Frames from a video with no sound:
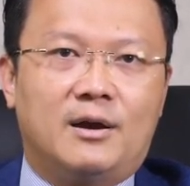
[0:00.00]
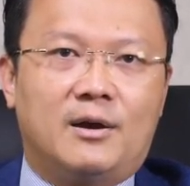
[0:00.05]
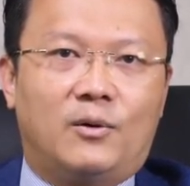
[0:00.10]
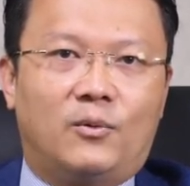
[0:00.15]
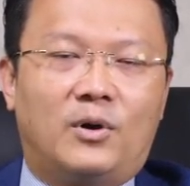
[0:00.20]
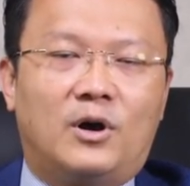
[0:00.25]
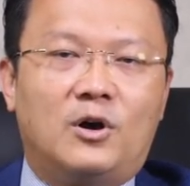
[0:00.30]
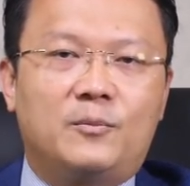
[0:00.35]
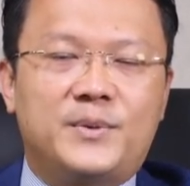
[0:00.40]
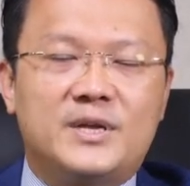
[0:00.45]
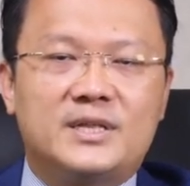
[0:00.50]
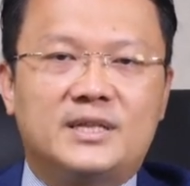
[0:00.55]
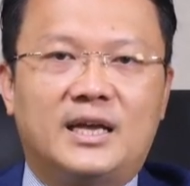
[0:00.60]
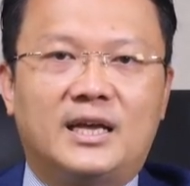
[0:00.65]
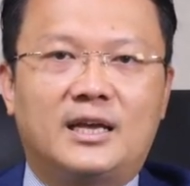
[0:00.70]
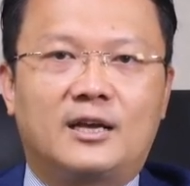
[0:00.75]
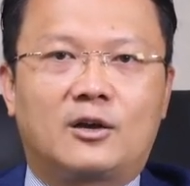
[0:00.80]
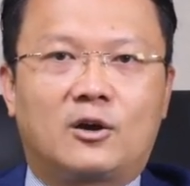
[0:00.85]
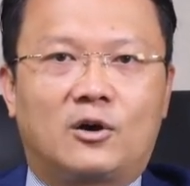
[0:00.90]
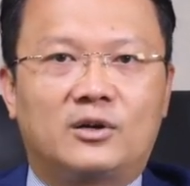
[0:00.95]
while
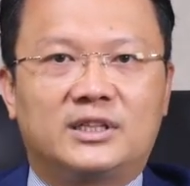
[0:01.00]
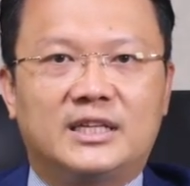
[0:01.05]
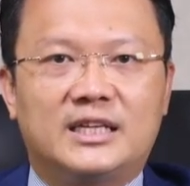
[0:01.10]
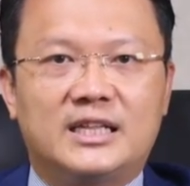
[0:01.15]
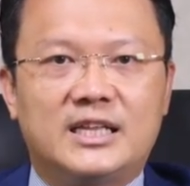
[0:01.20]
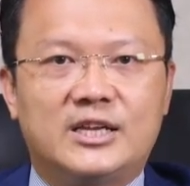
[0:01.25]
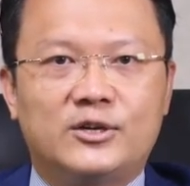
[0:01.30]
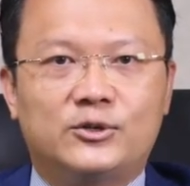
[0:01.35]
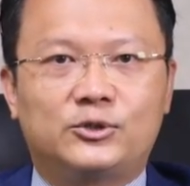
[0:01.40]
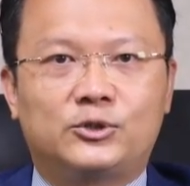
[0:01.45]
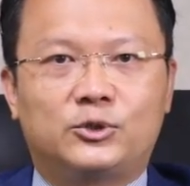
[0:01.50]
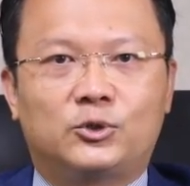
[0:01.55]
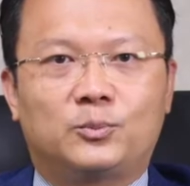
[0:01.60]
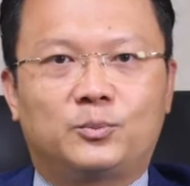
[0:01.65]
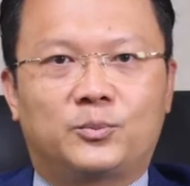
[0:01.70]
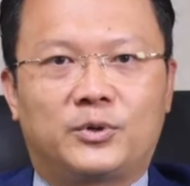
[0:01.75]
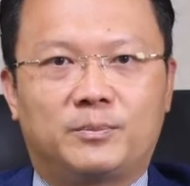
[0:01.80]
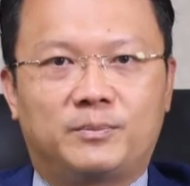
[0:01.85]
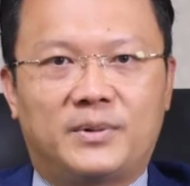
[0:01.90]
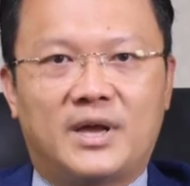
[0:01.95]
Penang continues to
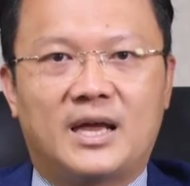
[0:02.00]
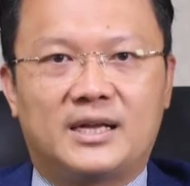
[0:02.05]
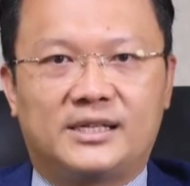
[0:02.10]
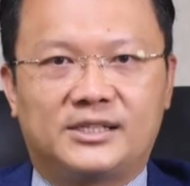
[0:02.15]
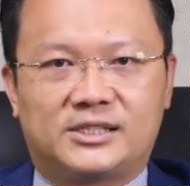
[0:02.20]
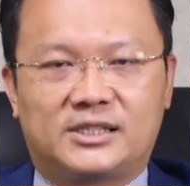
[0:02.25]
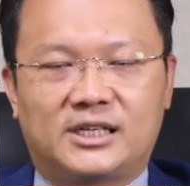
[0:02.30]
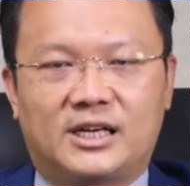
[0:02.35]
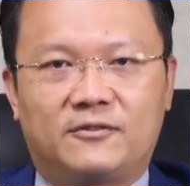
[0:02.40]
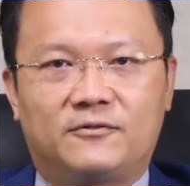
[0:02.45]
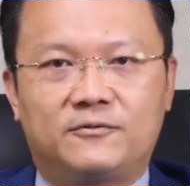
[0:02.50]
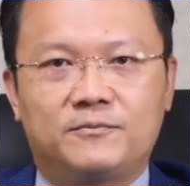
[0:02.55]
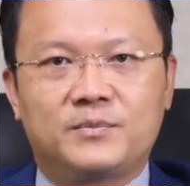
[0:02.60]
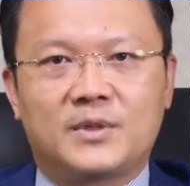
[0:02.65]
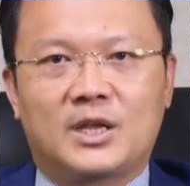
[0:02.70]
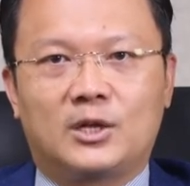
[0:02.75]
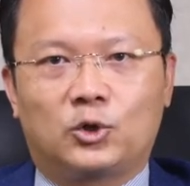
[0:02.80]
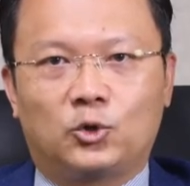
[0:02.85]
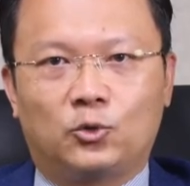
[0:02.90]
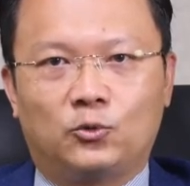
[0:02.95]
prepare itself
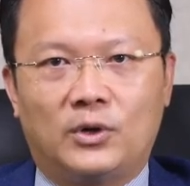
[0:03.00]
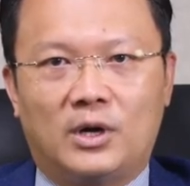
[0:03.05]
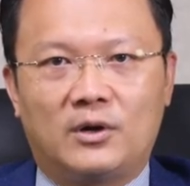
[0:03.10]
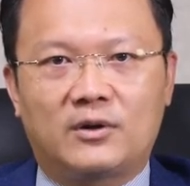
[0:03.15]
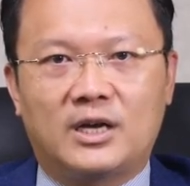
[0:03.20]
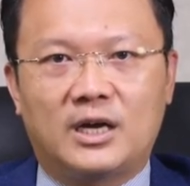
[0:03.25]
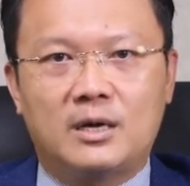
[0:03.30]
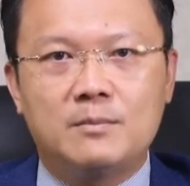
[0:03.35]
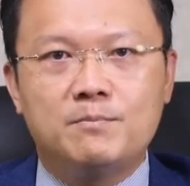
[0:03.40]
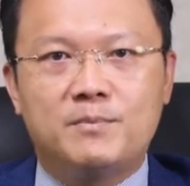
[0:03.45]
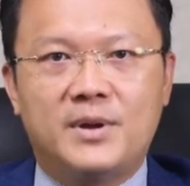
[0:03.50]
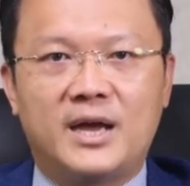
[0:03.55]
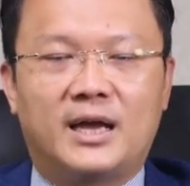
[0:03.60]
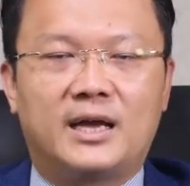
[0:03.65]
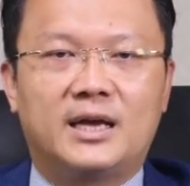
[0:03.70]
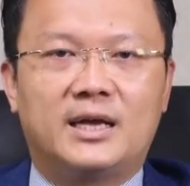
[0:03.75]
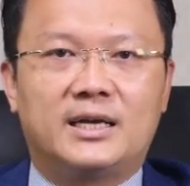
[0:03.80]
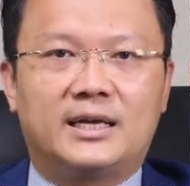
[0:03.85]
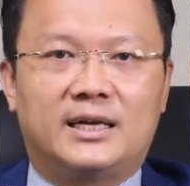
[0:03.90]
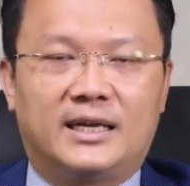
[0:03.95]
to welcome
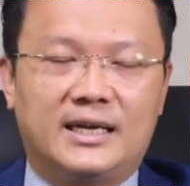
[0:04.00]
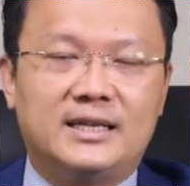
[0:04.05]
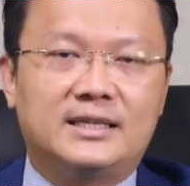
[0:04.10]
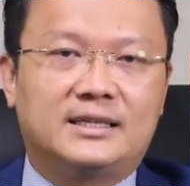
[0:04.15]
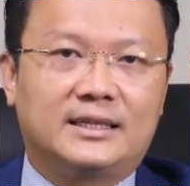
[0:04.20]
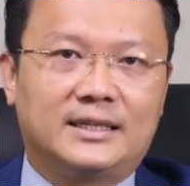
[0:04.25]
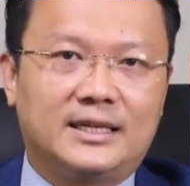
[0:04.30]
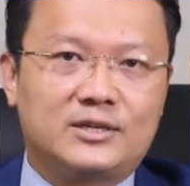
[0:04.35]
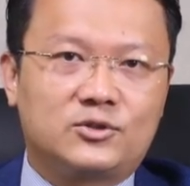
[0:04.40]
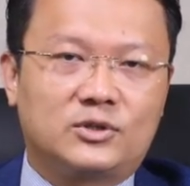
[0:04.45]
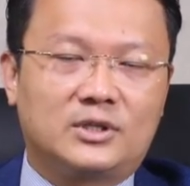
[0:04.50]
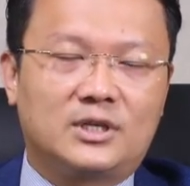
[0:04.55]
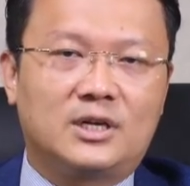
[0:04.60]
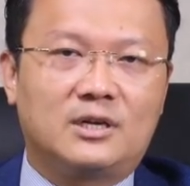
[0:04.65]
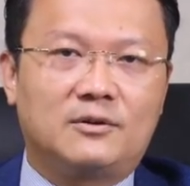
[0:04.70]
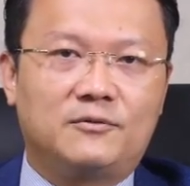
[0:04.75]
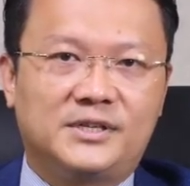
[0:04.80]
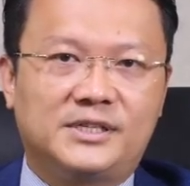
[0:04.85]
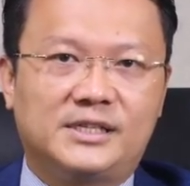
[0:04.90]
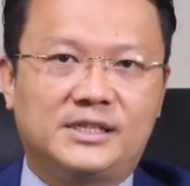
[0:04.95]
back
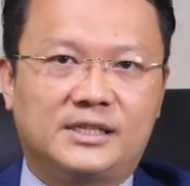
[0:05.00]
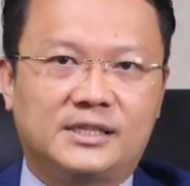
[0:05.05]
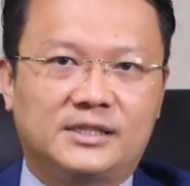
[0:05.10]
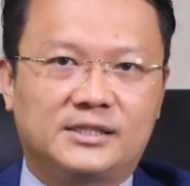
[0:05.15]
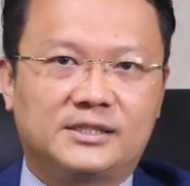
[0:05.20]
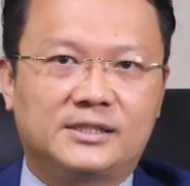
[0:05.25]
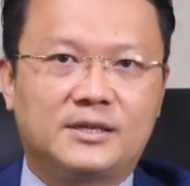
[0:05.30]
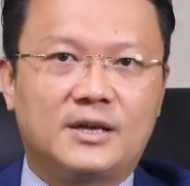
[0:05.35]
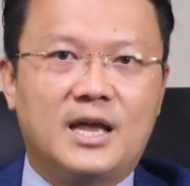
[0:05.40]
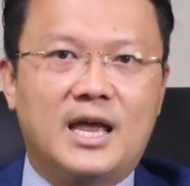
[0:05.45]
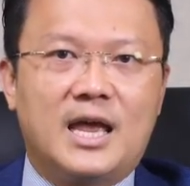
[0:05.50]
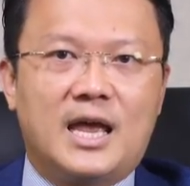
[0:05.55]
international visitors.